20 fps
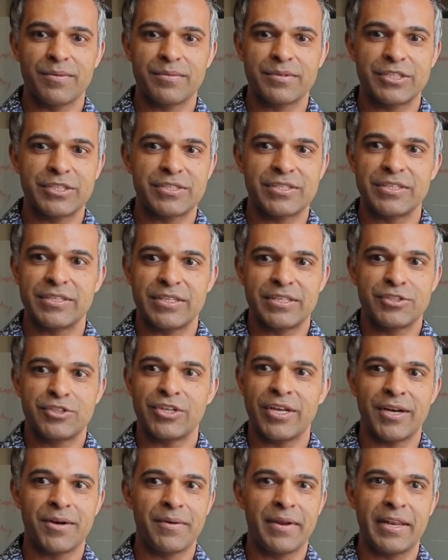just is
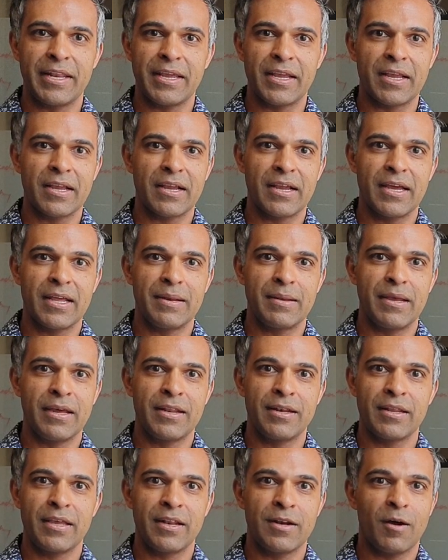generating
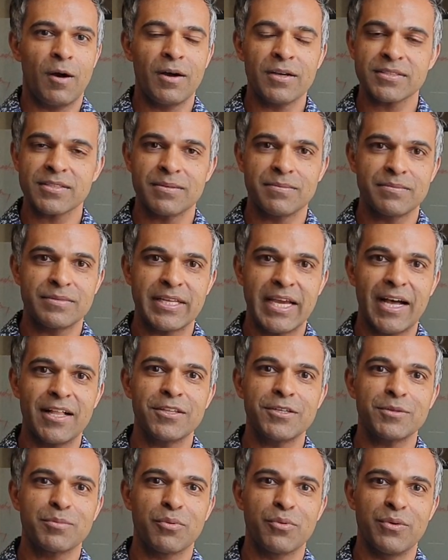an awesome
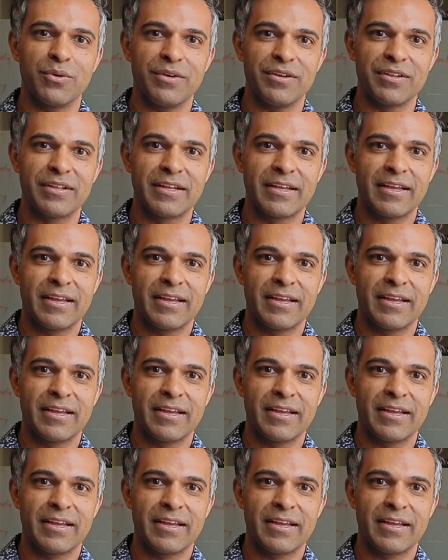talent pool,